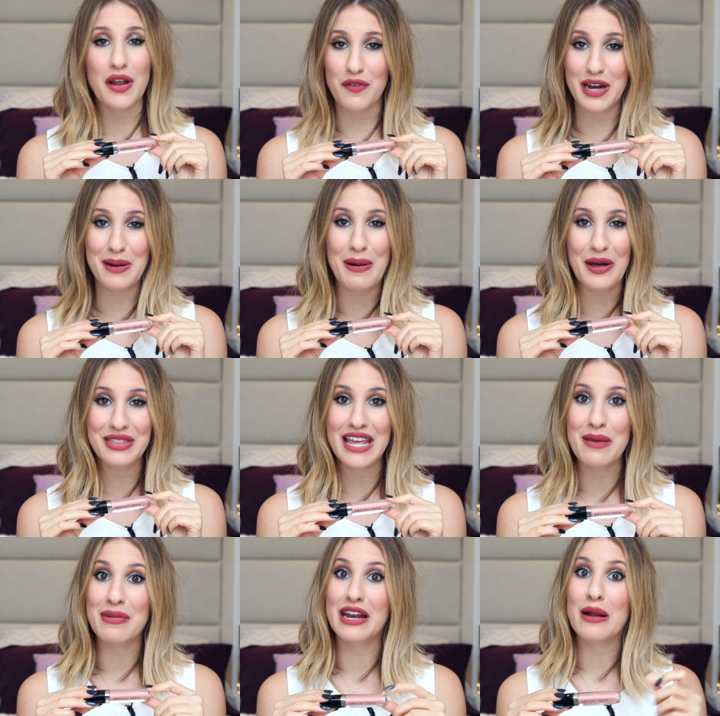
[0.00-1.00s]
raving about
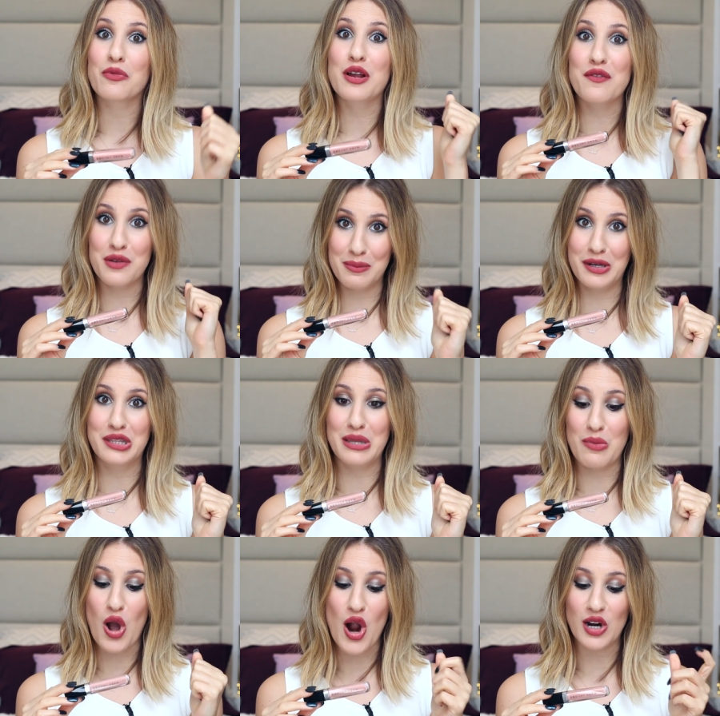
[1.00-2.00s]
them and I'm raving about
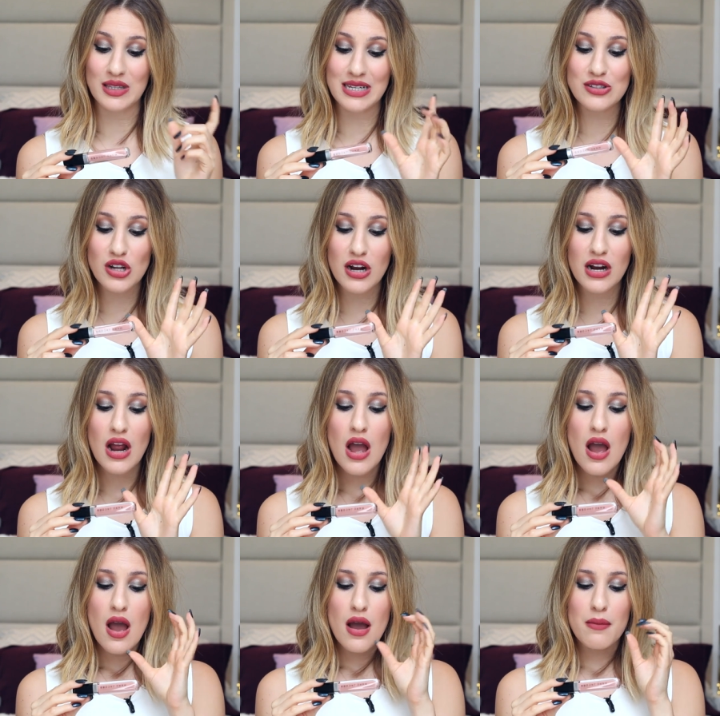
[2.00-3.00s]
them hard. These are
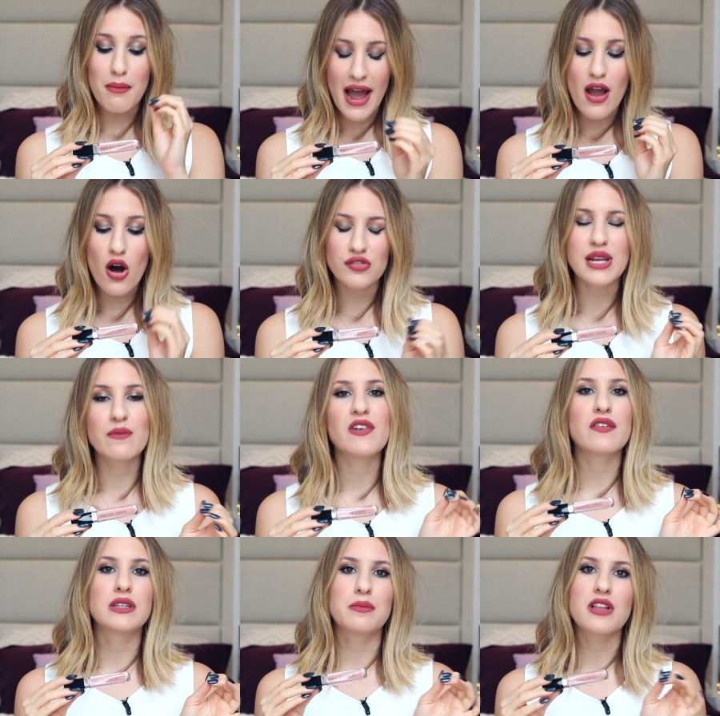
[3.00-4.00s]
my all-time
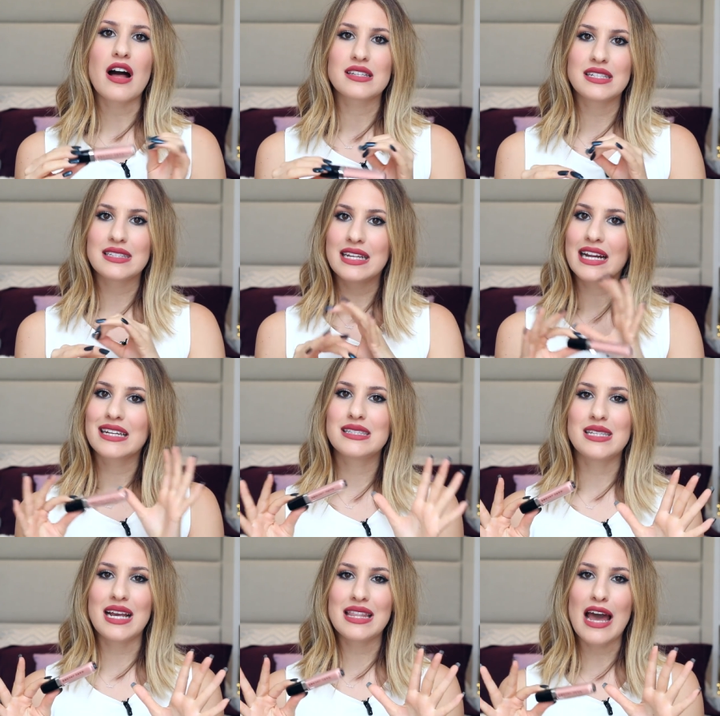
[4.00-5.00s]
favorite lip glosses and I could
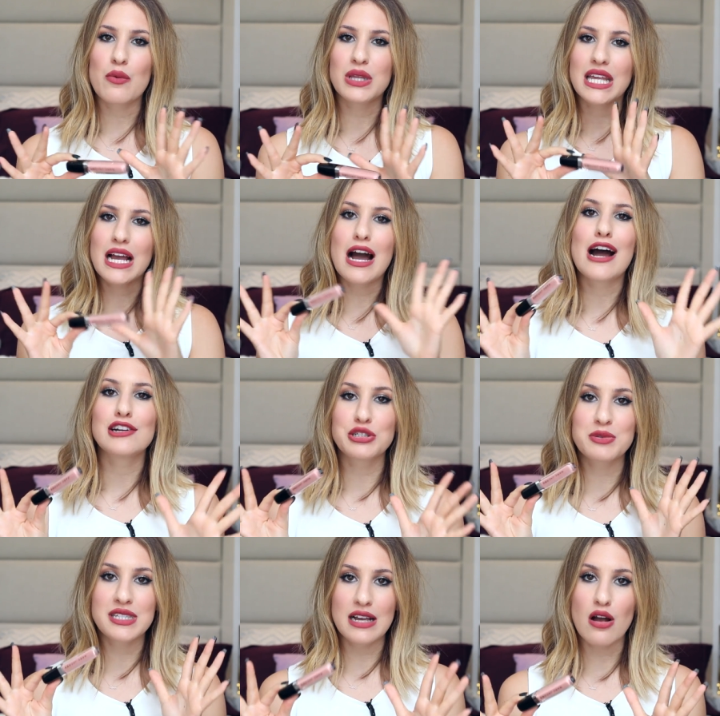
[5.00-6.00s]
say that with like
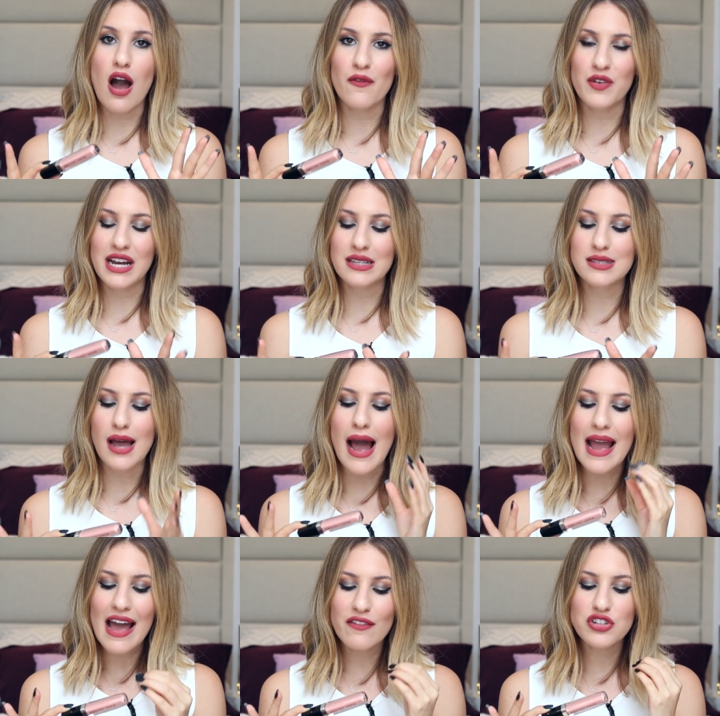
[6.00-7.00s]
100% confidence.
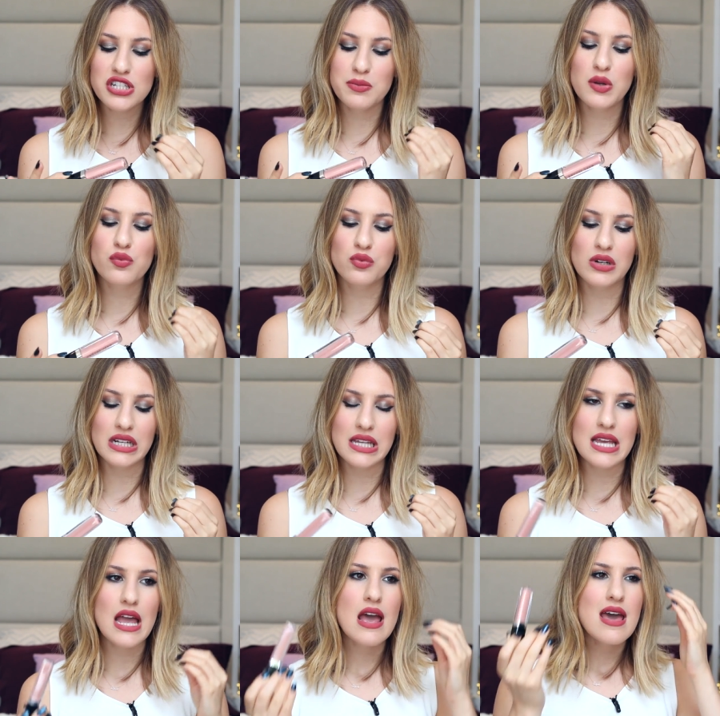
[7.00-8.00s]
I have just been
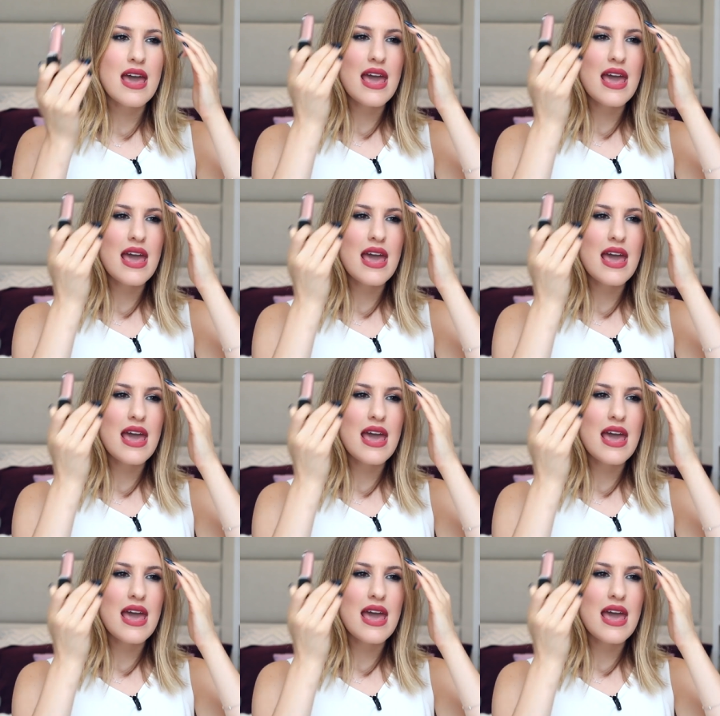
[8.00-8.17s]
really